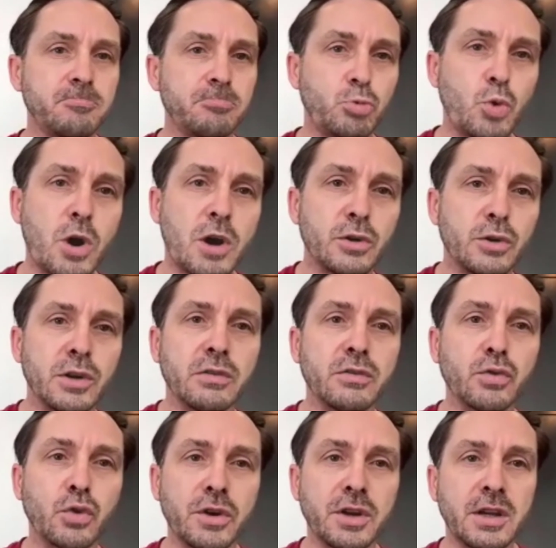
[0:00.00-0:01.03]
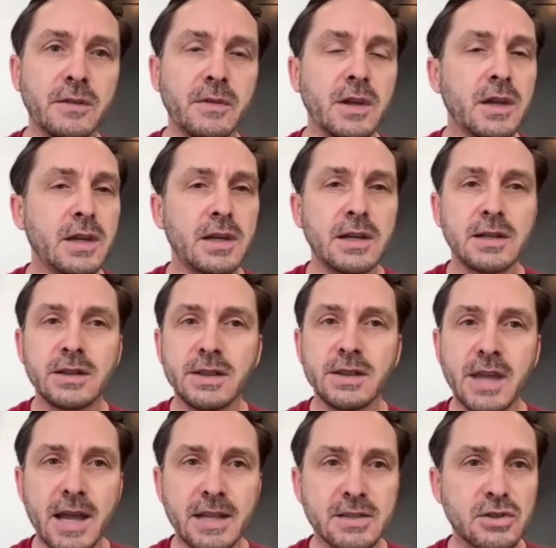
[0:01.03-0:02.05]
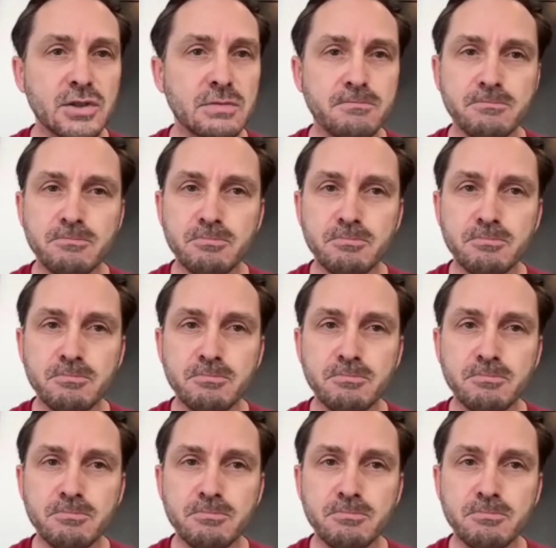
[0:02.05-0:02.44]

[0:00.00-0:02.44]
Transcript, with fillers: water and throw it in. That's